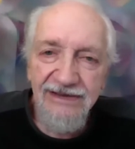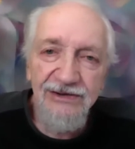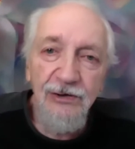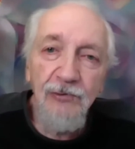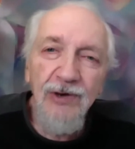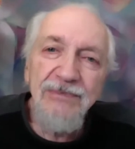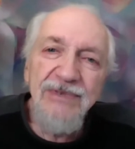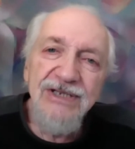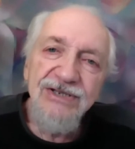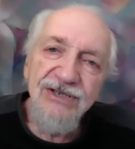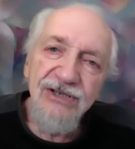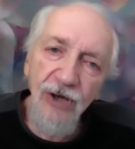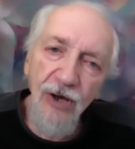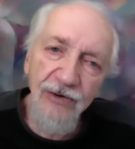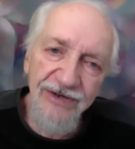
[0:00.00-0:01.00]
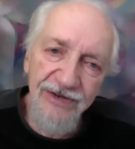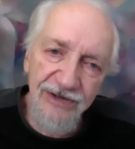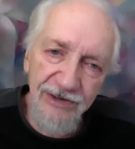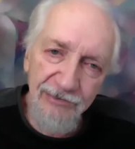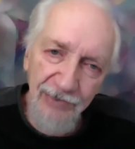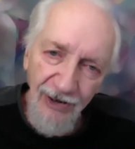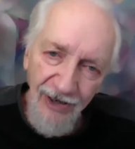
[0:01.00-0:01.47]
the women's clothing
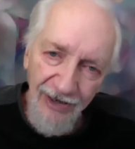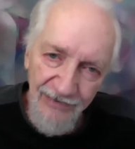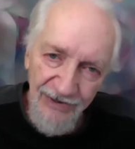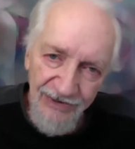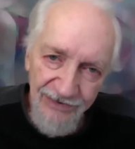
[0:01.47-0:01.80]
department.